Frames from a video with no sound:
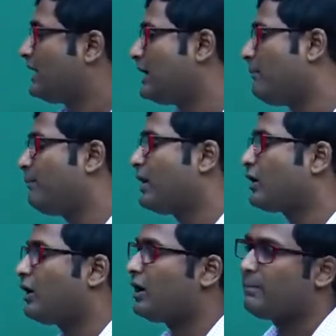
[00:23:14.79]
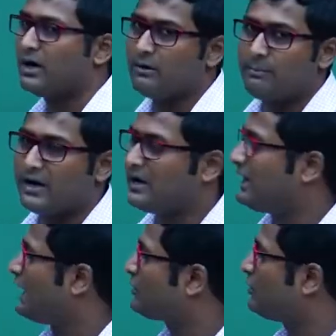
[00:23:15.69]
number of unpaired
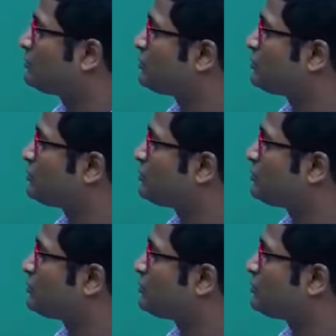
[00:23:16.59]
electrons.